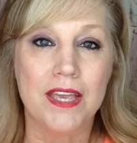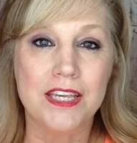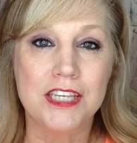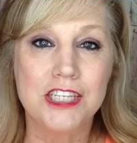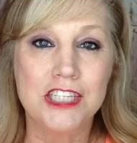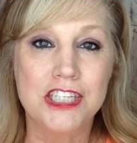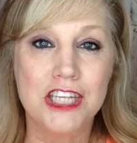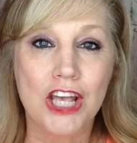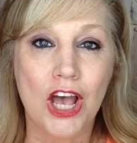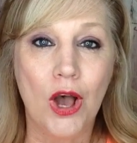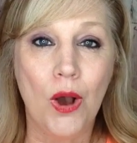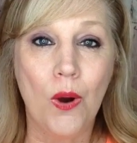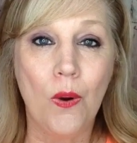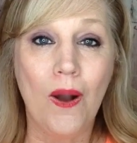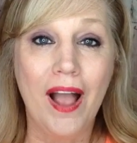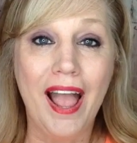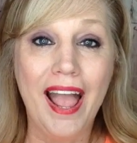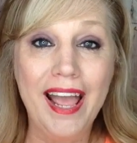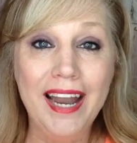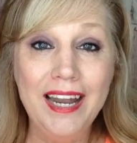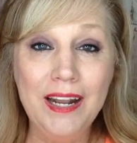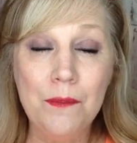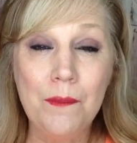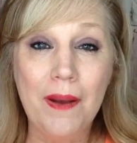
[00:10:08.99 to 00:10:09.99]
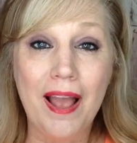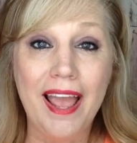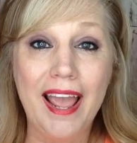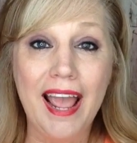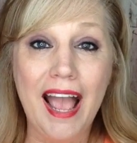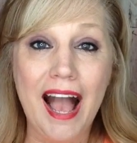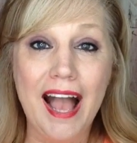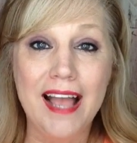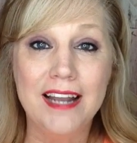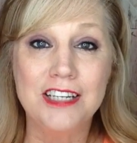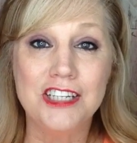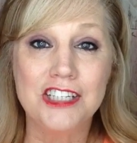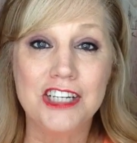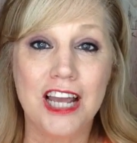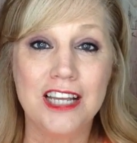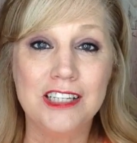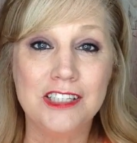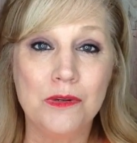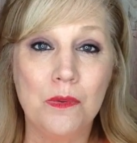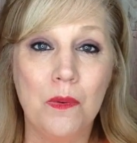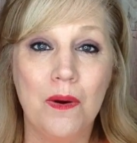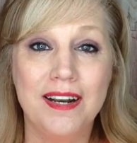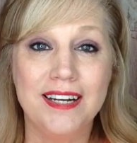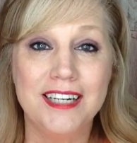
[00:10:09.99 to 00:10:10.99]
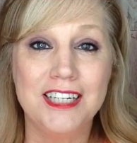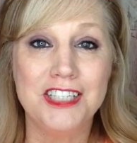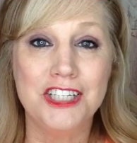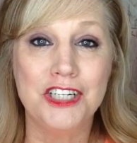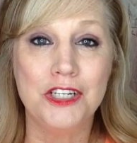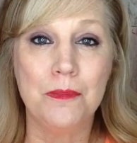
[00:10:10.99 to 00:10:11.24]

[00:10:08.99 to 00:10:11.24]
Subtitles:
So anyway, I just wanted